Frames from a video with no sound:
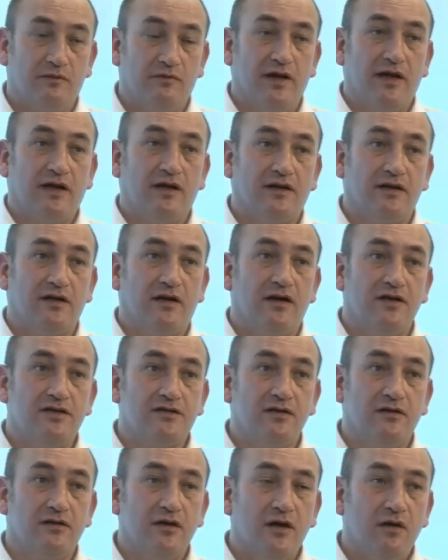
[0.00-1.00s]
we
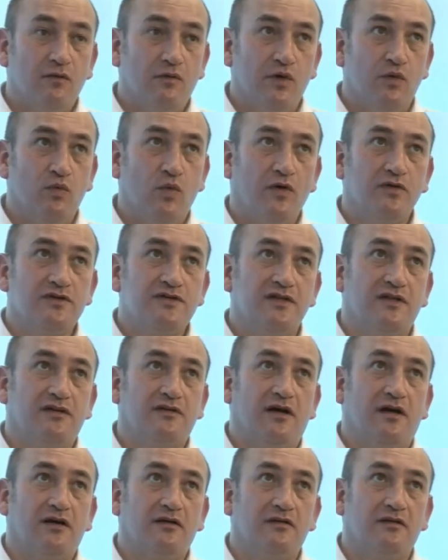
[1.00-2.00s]
recognised that we
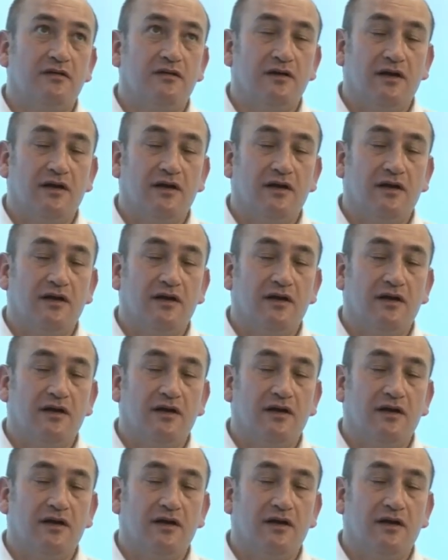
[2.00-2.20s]
wanted that